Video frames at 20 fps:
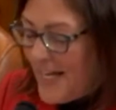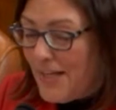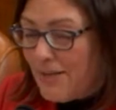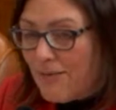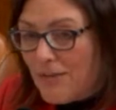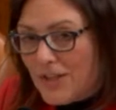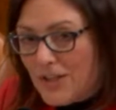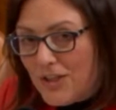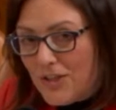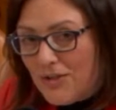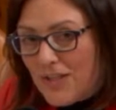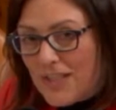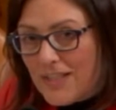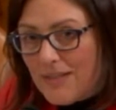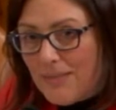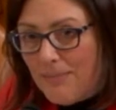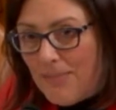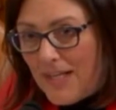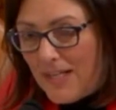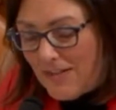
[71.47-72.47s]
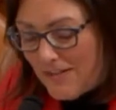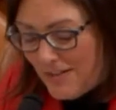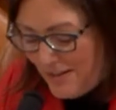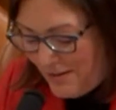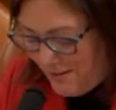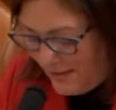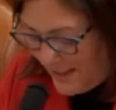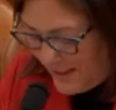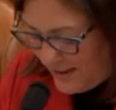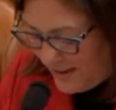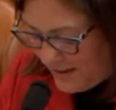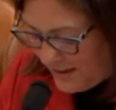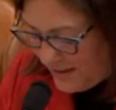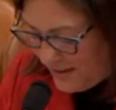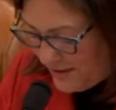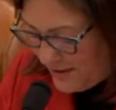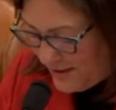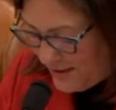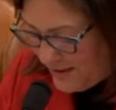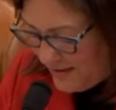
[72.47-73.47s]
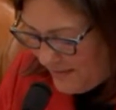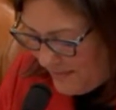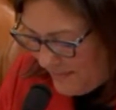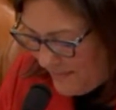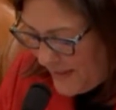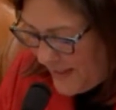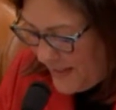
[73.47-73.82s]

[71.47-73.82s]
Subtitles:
and restrict medical research.